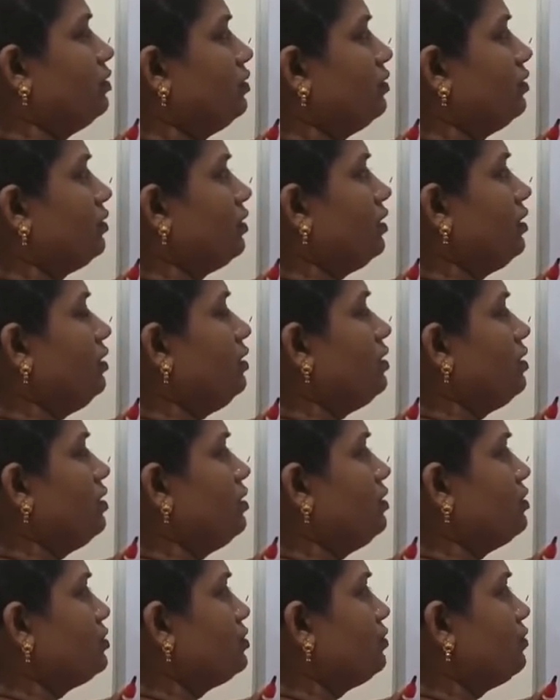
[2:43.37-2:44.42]
okay,
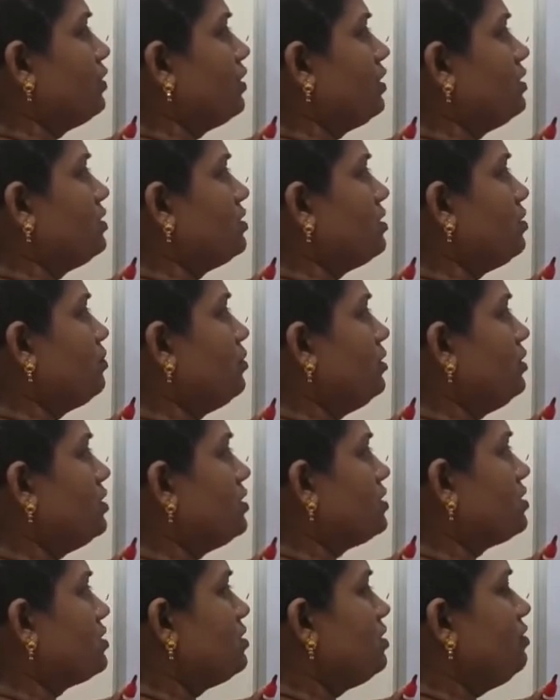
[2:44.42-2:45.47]
so for example,
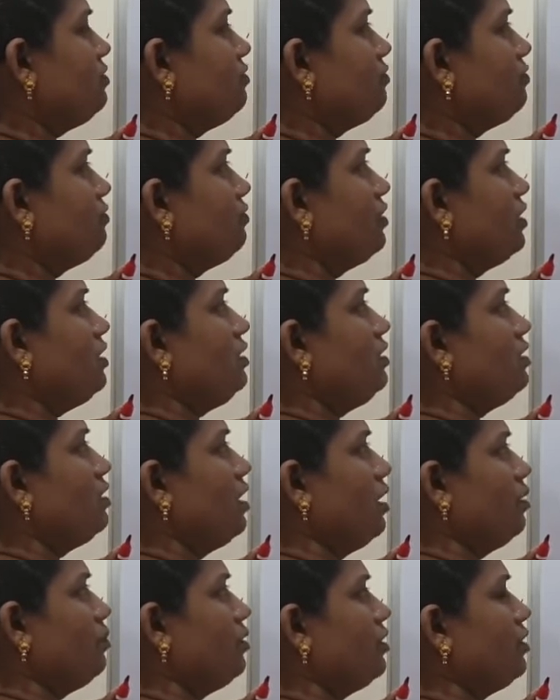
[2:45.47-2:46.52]
this is the one
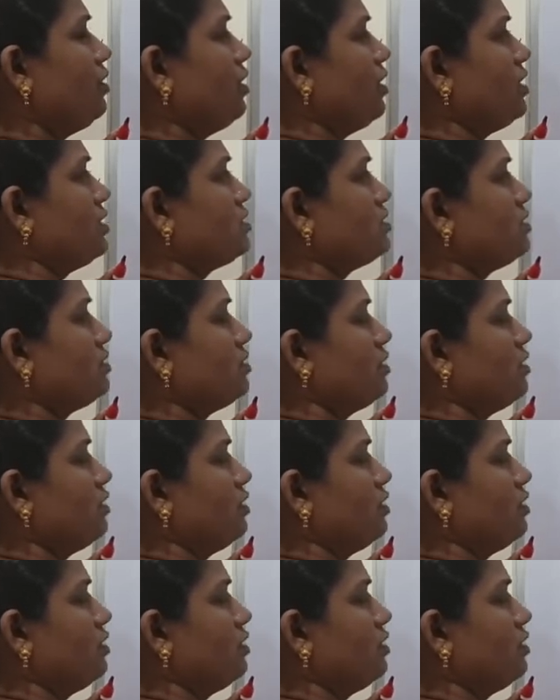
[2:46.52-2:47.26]
amino acid,